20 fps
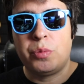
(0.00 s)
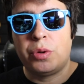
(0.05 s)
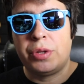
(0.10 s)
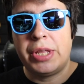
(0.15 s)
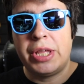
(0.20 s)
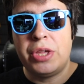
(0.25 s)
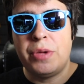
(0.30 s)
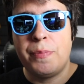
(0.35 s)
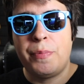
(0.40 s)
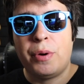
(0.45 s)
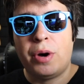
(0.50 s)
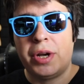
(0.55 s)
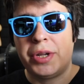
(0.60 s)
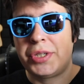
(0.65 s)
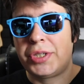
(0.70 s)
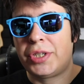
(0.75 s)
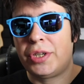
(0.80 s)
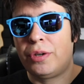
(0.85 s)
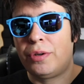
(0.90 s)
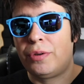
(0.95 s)
one that you
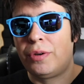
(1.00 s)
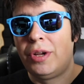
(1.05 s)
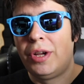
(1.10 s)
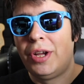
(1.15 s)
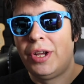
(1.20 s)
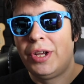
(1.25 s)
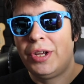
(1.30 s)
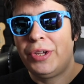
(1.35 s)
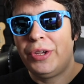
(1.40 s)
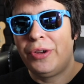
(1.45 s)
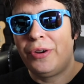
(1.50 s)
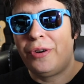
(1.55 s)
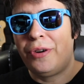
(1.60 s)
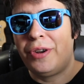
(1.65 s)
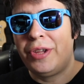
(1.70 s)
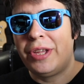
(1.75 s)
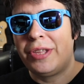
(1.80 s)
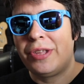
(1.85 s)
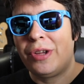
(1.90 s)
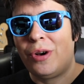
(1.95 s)
bought so you're
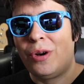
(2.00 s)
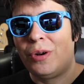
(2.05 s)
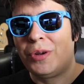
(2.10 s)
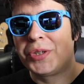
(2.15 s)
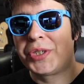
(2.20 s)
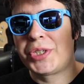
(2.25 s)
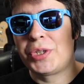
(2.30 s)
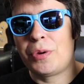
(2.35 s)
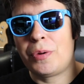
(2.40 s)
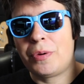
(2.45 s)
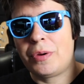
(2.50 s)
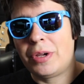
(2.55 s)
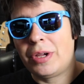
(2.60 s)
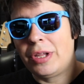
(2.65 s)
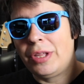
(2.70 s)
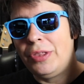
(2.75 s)
already in the hole so